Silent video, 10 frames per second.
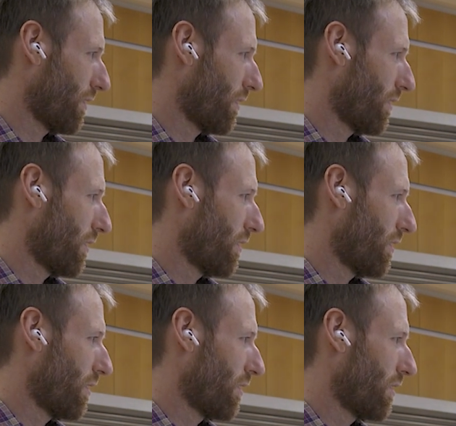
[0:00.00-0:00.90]

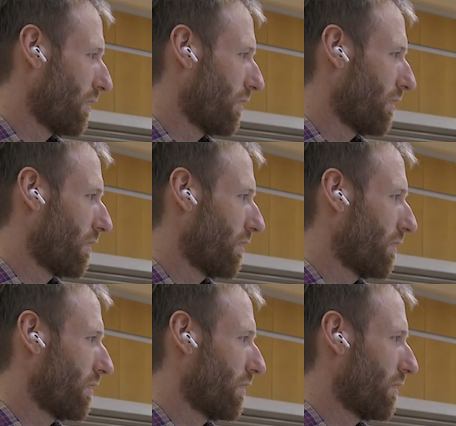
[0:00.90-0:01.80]

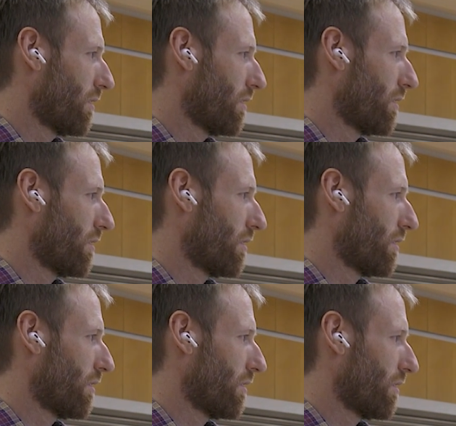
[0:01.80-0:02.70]

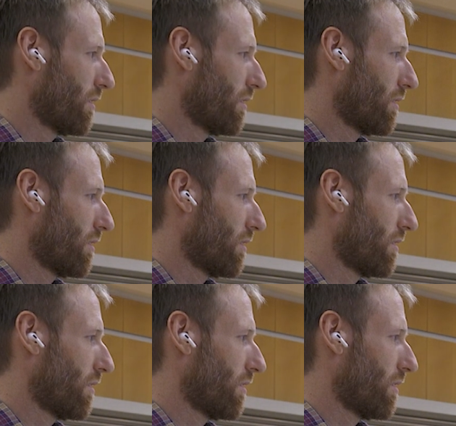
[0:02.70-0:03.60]

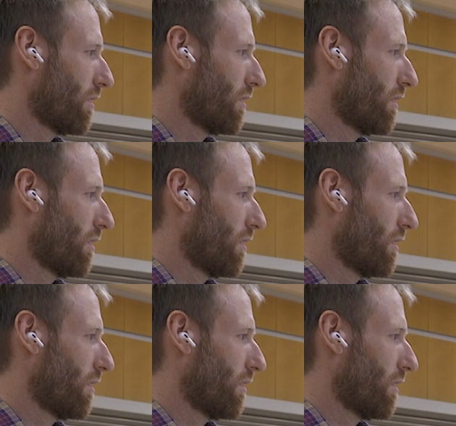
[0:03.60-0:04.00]
Nothing is said.